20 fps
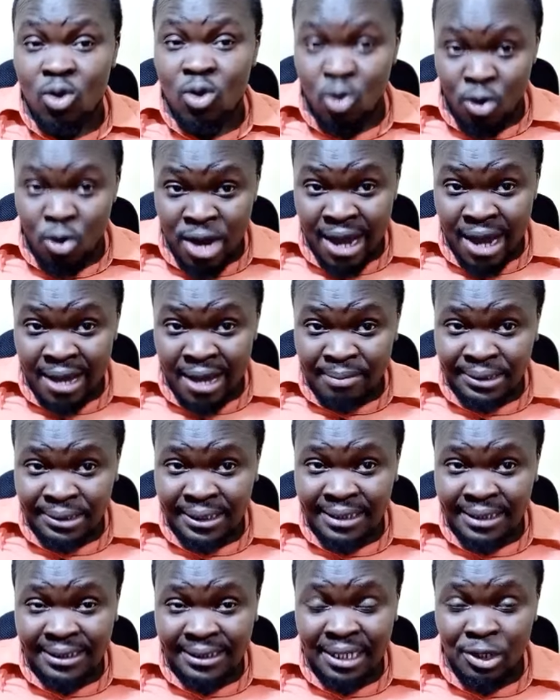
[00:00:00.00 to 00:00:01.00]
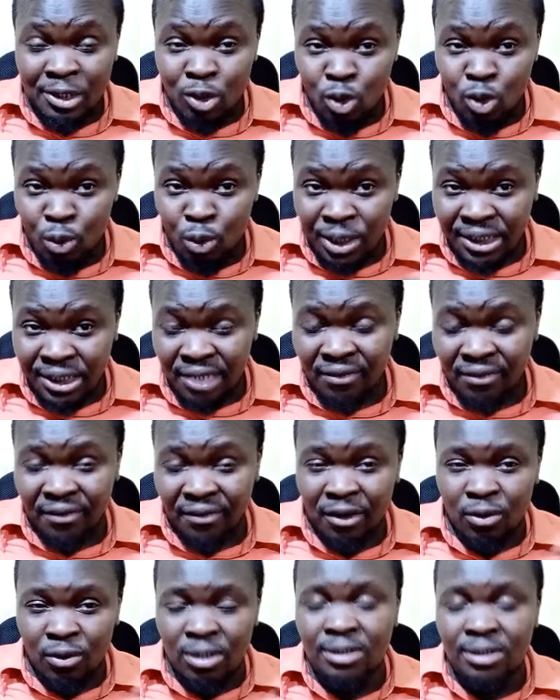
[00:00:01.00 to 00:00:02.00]
UDA MCAs can do whichever
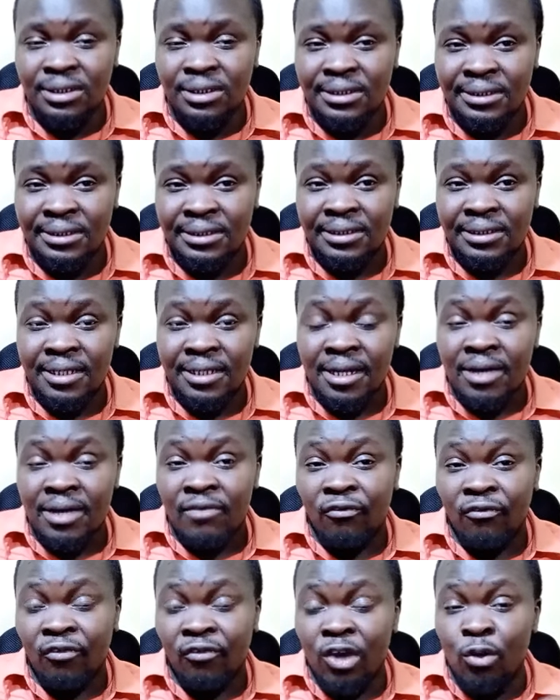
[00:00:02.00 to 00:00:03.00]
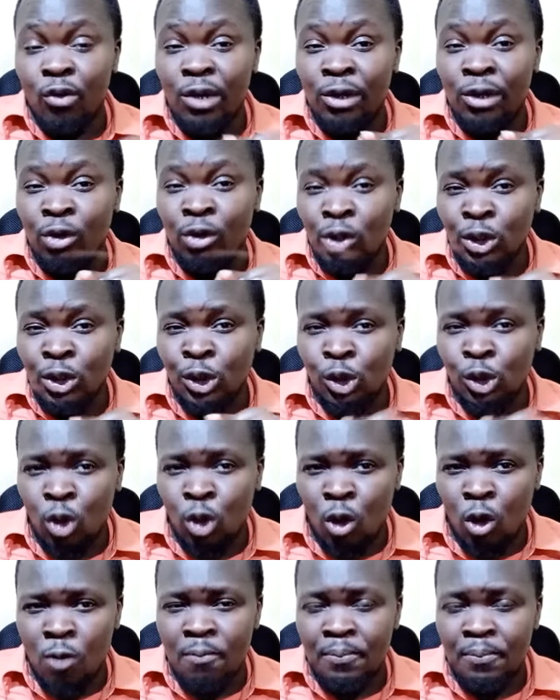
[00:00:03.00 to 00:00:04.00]
they want, they will not
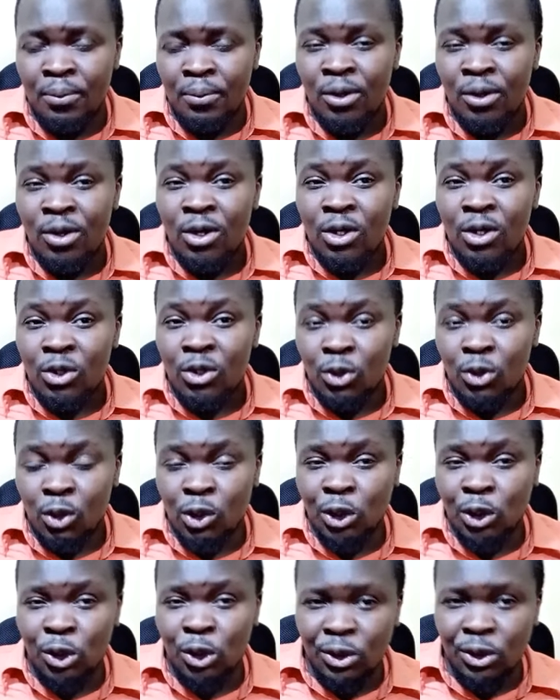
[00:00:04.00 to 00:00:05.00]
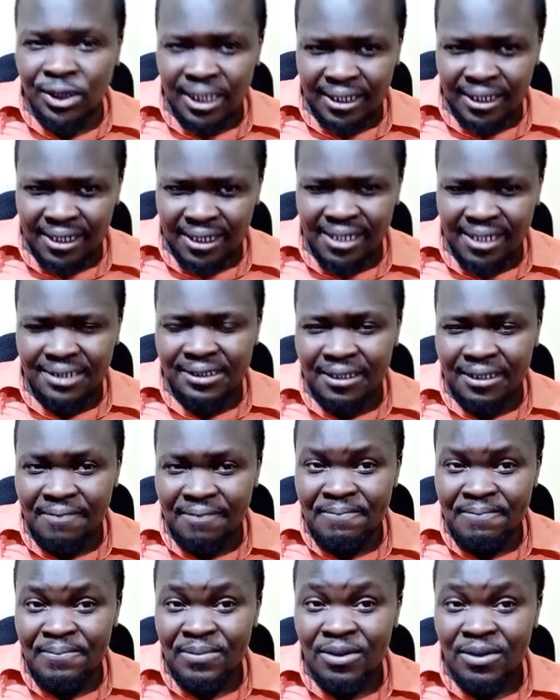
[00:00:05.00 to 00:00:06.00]
stop Johnson
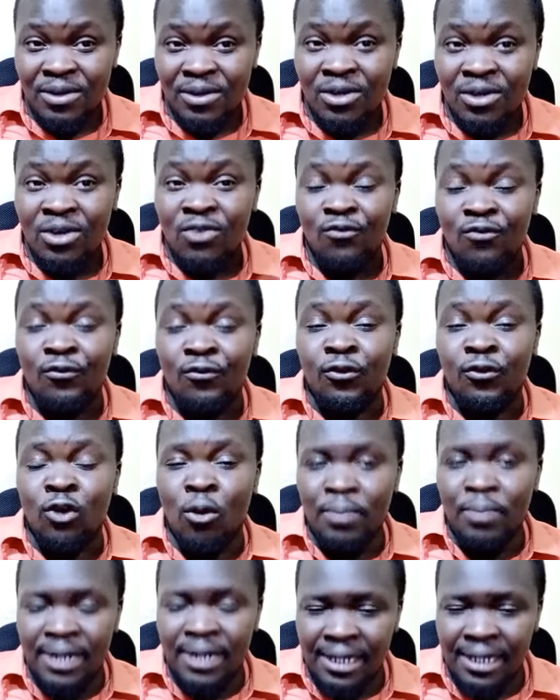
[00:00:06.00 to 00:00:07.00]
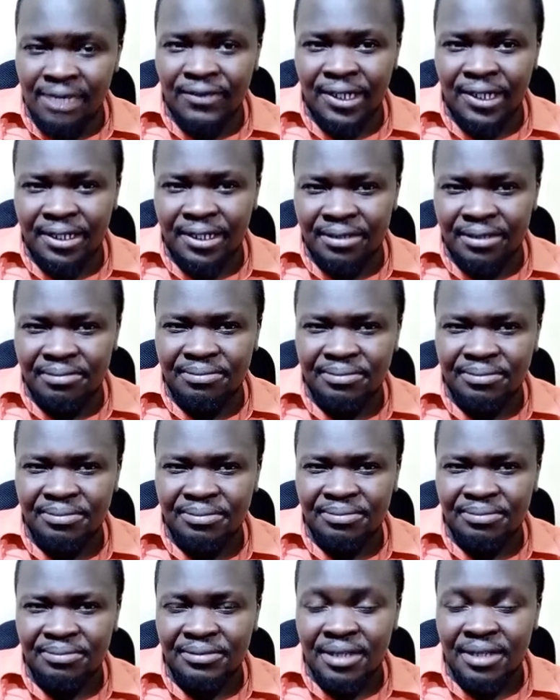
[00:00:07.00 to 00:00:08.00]
Sakaja from delivering.
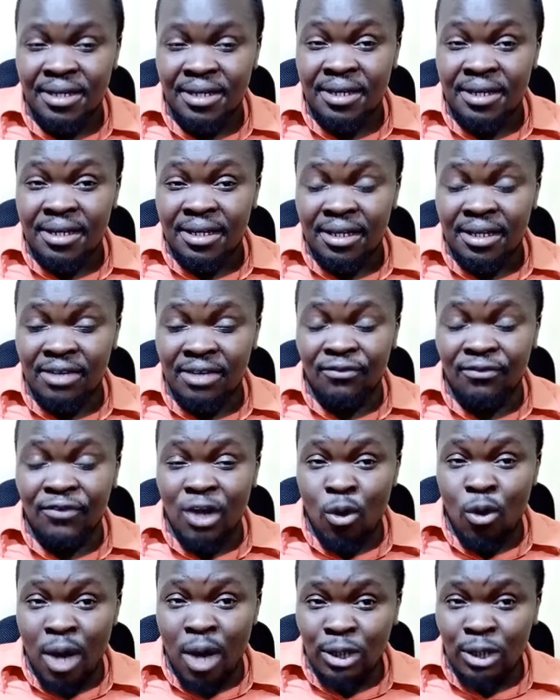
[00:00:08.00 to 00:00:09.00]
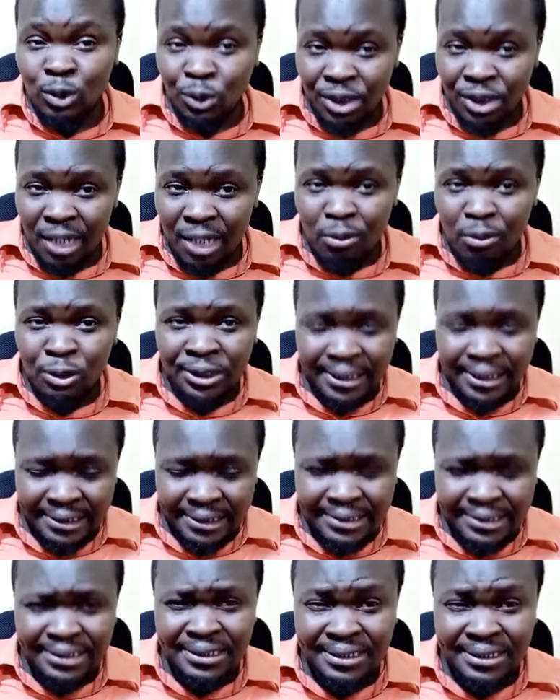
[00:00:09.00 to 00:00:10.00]
If they want to
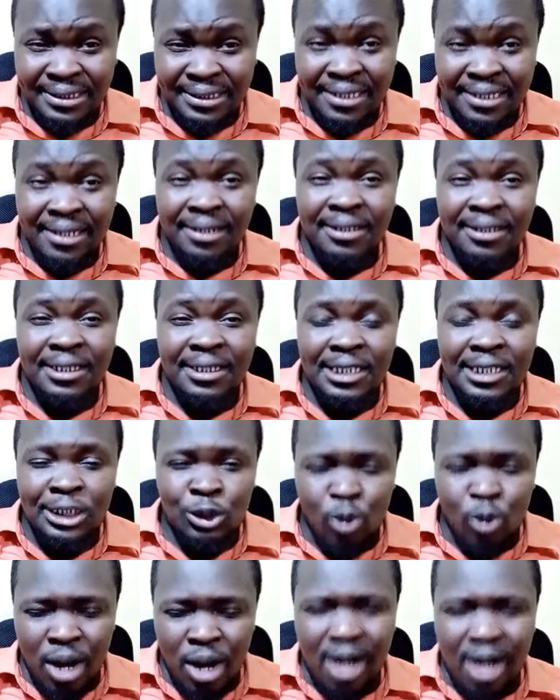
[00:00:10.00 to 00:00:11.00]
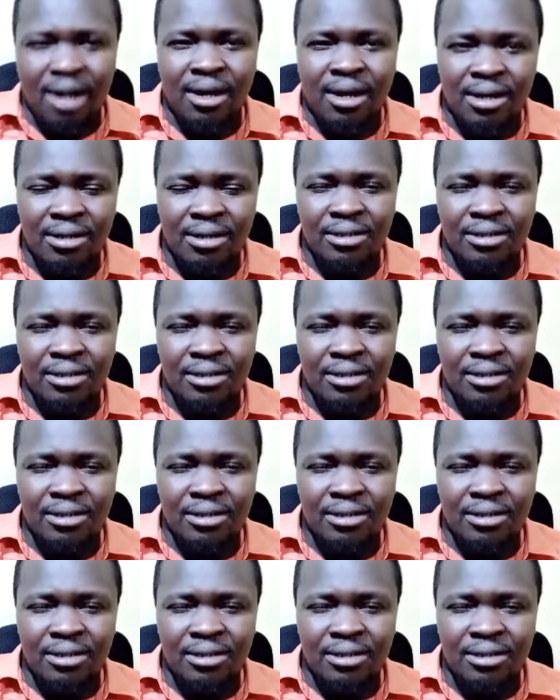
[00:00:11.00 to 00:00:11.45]
sabotage his work,